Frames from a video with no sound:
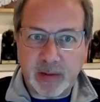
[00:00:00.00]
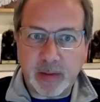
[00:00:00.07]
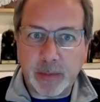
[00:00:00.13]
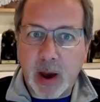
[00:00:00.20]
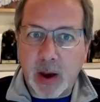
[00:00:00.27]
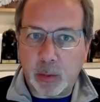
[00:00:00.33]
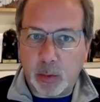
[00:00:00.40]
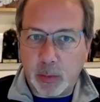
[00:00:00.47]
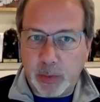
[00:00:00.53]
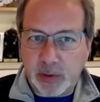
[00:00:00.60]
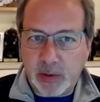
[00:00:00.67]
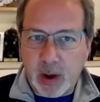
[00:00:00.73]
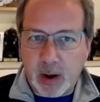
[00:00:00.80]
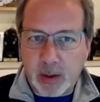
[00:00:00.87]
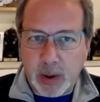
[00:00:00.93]
about when we
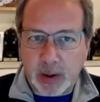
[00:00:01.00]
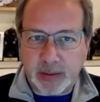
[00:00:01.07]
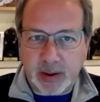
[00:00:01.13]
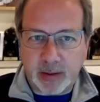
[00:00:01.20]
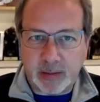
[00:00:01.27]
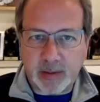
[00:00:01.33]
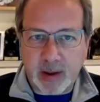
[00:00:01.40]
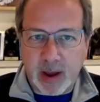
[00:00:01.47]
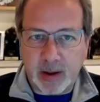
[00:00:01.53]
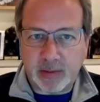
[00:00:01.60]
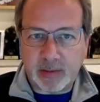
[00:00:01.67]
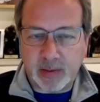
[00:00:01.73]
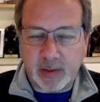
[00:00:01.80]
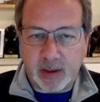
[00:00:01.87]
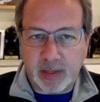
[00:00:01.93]
talk about data
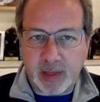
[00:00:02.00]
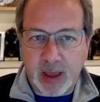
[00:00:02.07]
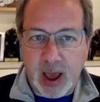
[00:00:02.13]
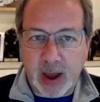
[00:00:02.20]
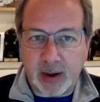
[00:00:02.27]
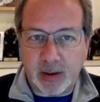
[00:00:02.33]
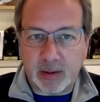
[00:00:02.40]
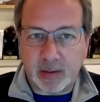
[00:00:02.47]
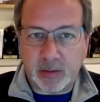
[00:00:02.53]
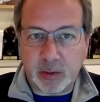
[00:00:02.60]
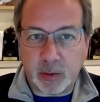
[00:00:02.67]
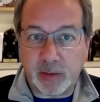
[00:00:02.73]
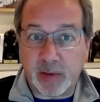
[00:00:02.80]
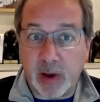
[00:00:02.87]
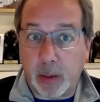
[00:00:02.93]
science, and that is
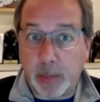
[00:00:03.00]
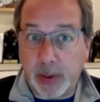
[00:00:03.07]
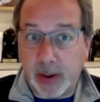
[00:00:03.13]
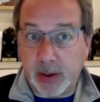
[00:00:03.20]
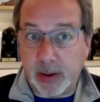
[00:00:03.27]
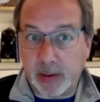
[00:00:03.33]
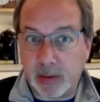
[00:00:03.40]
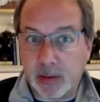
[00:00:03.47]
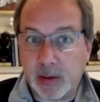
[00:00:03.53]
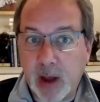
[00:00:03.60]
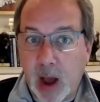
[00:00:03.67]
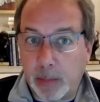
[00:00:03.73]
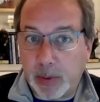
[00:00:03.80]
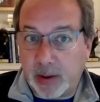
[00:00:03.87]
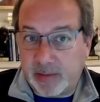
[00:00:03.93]
you're developing
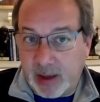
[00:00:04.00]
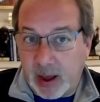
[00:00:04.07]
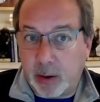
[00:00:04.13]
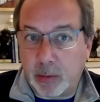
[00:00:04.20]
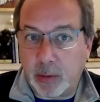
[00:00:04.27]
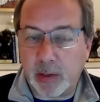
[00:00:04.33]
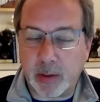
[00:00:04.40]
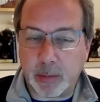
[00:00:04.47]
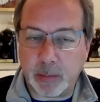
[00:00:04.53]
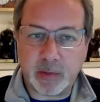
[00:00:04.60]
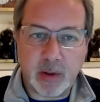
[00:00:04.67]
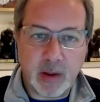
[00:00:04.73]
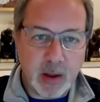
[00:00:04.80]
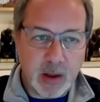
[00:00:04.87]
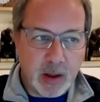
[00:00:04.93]
complex algorithms.
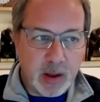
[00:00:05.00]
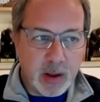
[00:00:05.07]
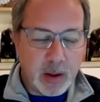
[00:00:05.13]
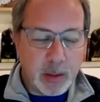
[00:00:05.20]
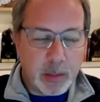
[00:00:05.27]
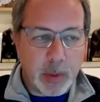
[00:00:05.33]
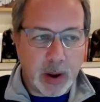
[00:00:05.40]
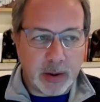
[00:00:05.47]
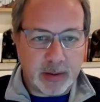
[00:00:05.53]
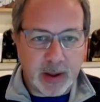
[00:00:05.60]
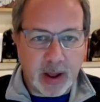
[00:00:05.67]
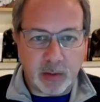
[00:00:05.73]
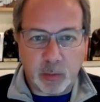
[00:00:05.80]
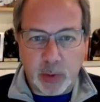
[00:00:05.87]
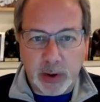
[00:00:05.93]
But
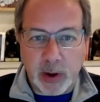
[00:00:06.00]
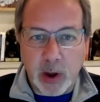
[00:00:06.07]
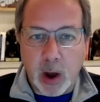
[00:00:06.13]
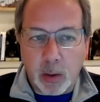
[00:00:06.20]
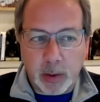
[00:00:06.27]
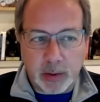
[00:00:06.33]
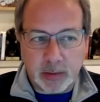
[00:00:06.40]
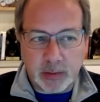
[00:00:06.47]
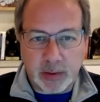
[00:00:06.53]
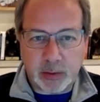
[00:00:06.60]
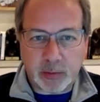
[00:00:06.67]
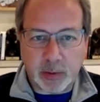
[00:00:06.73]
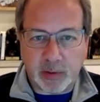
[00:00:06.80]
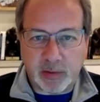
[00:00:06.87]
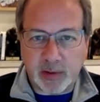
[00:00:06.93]
as we know, and
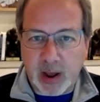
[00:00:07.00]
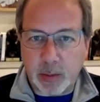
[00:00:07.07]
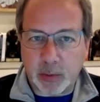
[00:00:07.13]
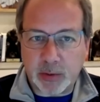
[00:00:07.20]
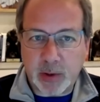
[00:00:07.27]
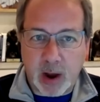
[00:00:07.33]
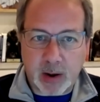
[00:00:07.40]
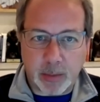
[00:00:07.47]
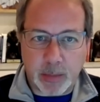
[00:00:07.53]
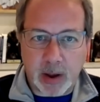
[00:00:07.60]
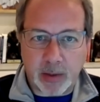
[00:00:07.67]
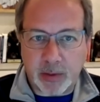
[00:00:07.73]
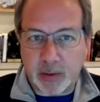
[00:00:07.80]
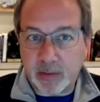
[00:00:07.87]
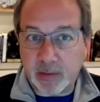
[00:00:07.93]
Theresa and I will talk
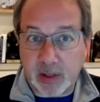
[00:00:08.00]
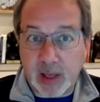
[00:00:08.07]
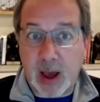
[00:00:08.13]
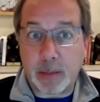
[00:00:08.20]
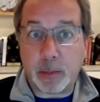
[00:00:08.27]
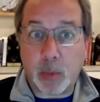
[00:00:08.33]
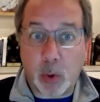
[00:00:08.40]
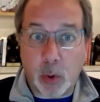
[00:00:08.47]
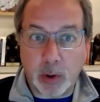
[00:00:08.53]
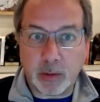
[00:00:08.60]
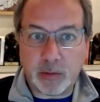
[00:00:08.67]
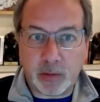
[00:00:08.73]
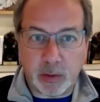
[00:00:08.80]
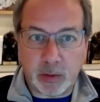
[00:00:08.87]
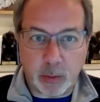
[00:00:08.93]
about, there's a lot more
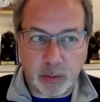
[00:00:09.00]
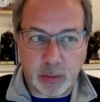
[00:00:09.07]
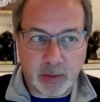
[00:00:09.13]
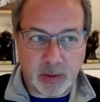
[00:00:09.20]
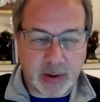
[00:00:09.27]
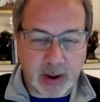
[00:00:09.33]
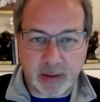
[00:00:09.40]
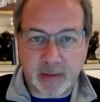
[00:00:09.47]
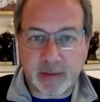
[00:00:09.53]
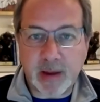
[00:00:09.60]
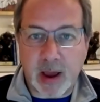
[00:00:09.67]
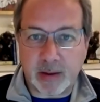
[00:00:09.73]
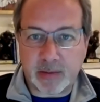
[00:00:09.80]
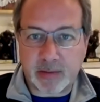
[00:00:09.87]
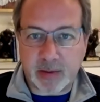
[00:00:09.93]
to data
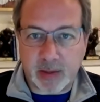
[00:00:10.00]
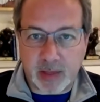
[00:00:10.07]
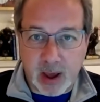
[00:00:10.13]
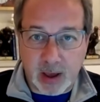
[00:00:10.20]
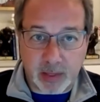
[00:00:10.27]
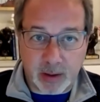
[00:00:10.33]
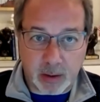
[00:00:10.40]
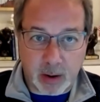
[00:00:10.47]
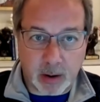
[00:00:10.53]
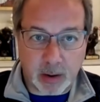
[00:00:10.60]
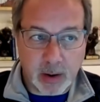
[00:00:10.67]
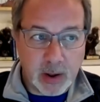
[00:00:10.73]
science than that. There